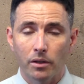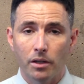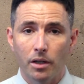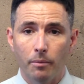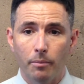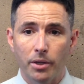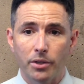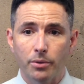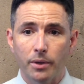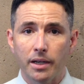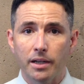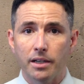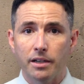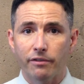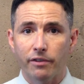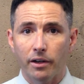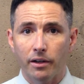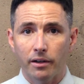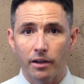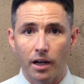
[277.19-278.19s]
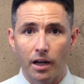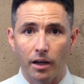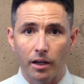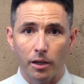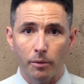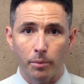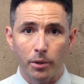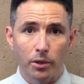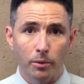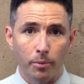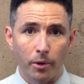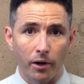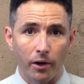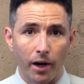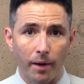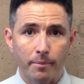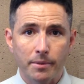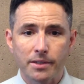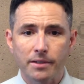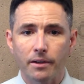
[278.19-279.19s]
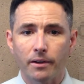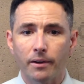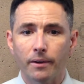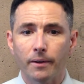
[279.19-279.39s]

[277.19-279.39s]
between different uh, computer programs.